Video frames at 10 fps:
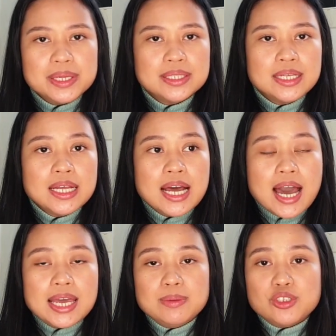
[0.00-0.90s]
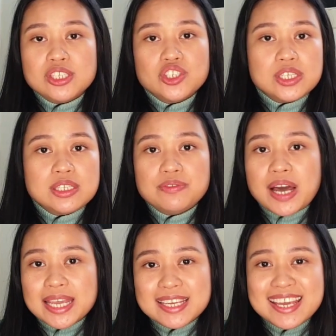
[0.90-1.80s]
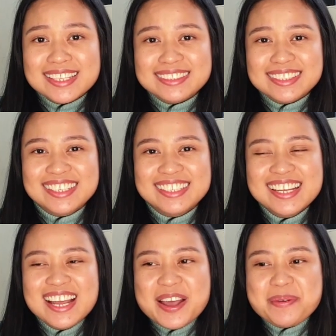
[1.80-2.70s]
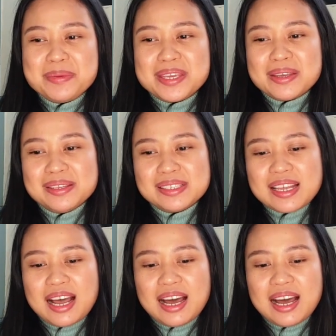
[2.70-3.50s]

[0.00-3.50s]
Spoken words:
but I am just justifying it because